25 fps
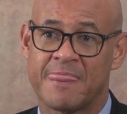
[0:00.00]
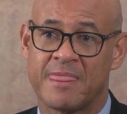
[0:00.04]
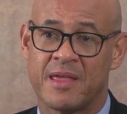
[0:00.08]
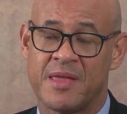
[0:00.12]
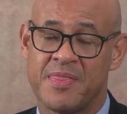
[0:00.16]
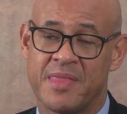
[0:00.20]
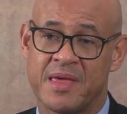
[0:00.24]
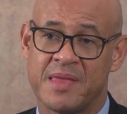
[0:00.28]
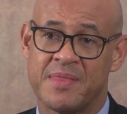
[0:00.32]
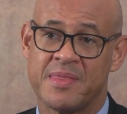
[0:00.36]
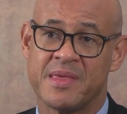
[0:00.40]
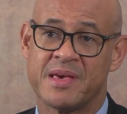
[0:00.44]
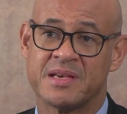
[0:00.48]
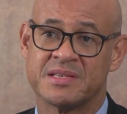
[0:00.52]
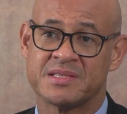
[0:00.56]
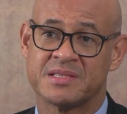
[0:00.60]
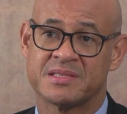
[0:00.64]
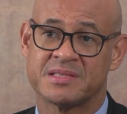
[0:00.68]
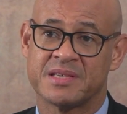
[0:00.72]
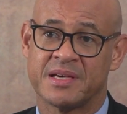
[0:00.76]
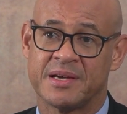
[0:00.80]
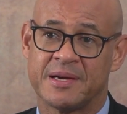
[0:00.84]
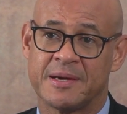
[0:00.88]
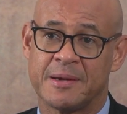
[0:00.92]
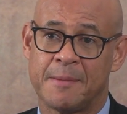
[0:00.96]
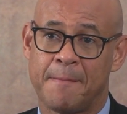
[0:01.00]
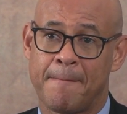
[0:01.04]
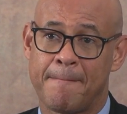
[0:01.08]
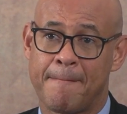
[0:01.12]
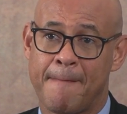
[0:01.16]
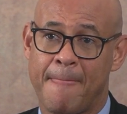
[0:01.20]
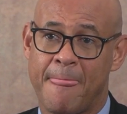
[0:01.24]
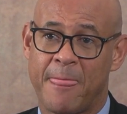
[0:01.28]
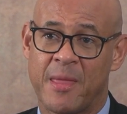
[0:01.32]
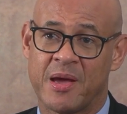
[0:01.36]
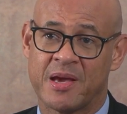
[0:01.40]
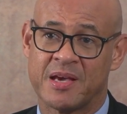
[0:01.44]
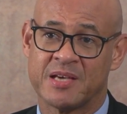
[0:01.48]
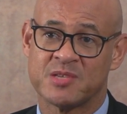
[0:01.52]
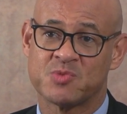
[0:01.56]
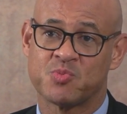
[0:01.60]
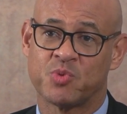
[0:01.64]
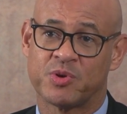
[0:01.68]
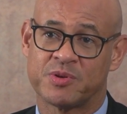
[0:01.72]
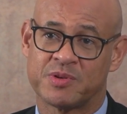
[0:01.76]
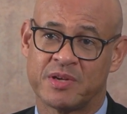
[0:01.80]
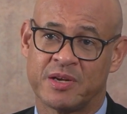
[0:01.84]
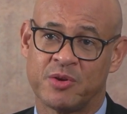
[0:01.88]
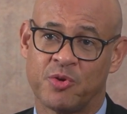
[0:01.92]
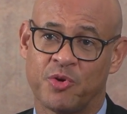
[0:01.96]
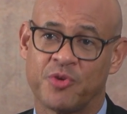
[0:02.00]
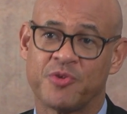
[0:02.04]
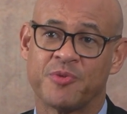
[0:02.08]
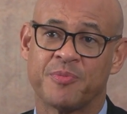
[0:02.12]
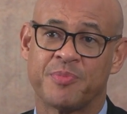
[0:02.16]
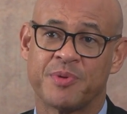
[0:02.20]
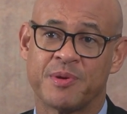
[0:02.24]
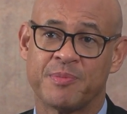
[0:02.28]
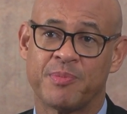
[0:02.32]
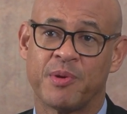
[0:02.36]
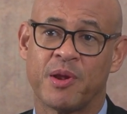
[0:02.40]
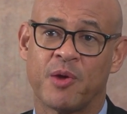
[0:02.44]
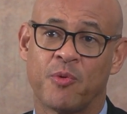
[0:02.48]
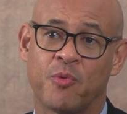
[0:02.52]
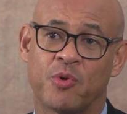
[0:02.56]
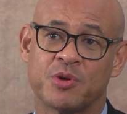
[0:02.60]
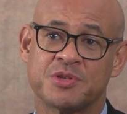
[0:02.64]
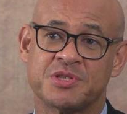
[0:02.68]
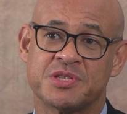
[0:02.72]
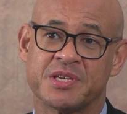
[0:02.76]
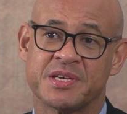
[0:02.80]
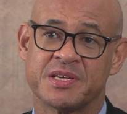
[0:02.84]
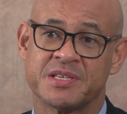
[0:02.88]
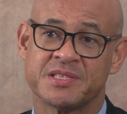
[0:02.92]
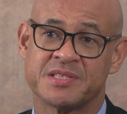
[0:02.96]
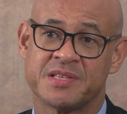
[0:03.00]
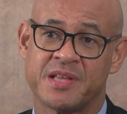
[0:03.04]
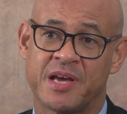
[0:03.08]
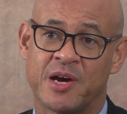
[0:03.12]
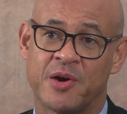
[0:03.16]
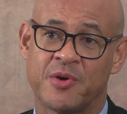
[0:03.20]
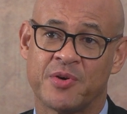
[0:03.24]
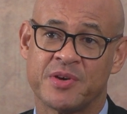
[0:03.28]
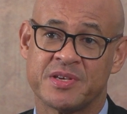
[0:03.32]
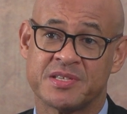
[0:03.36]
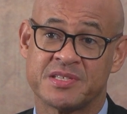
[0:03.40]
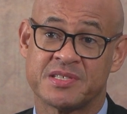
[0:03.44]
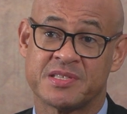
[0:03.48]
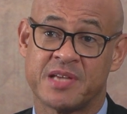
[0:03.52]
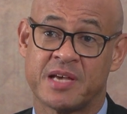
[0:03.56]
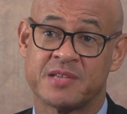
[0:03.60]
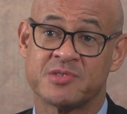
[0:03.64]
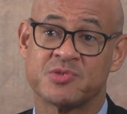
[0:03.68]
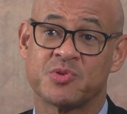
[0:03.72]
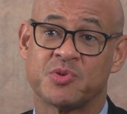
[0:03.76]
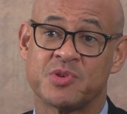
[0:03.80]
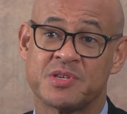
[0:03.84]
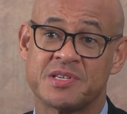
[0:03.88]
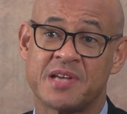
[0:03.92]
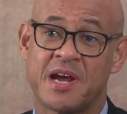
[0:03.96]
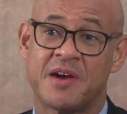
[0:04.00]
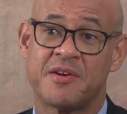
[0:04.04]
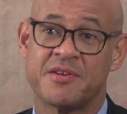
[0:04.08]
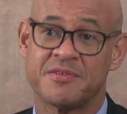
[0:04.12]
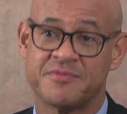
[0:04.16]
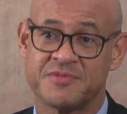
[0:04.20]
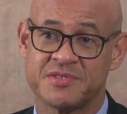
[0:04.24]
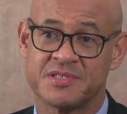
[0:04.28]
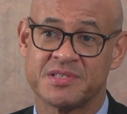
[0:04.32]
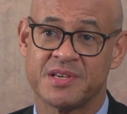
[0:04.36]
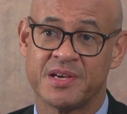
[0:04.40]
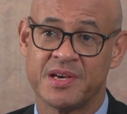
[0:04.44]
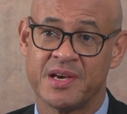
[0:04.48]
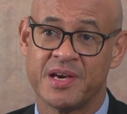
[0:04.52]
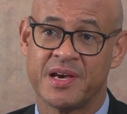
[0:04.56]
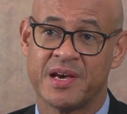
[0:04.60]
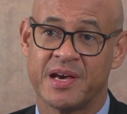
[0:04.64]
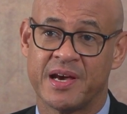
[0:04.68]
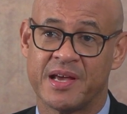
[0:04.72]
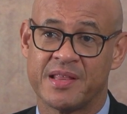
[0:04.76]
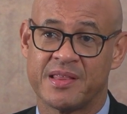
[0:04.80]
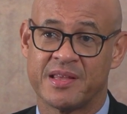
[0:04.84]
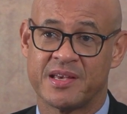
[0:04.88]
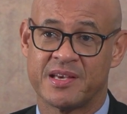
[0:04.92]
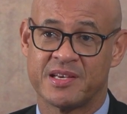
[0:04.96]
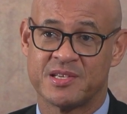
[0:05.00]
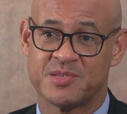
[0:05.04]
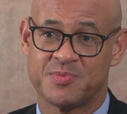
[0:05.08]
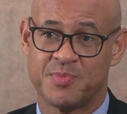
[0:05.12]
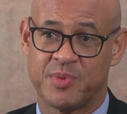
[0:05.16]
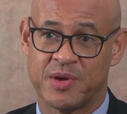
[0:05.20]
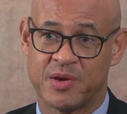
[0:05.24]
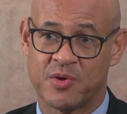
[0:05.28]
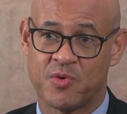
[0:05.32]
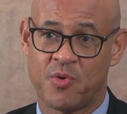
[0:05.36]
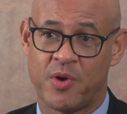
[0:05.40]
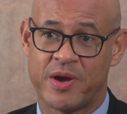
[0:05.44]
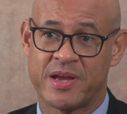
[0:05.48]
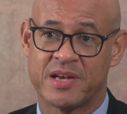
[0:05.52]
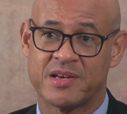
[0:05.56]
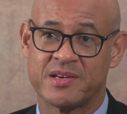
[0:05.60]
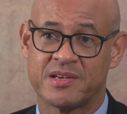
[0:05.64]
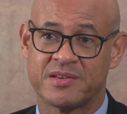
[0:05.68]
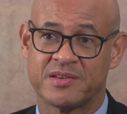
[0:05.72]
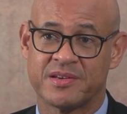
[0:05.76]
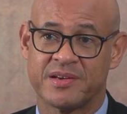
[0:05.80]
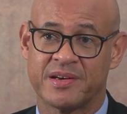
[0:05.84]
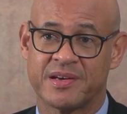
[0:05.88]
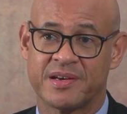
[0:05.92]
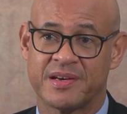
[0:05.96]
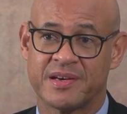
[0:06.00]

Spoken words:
And then there's, I guess what a lot of people are watching is now his stance on tariffs. I think he's been quite